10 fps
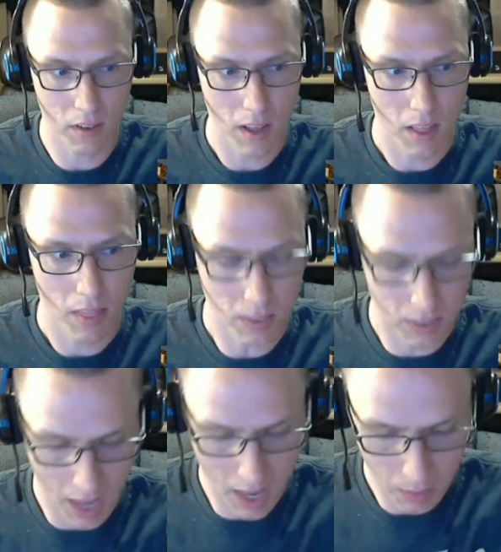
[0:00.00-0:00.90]
the
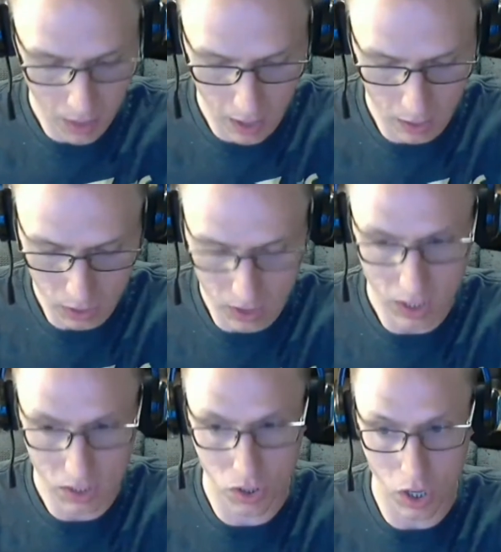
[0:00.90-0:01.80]
same colors in each
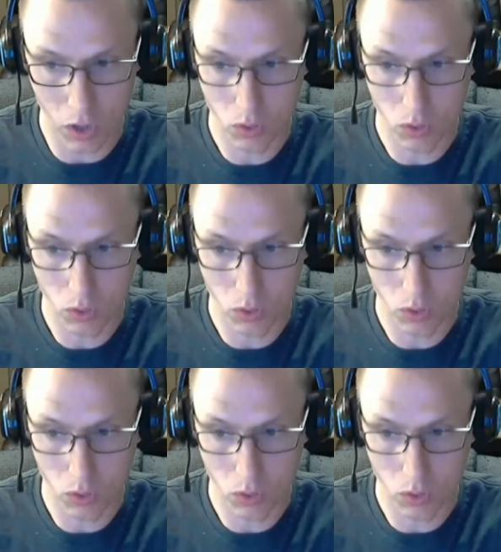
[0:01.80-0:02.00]
zone to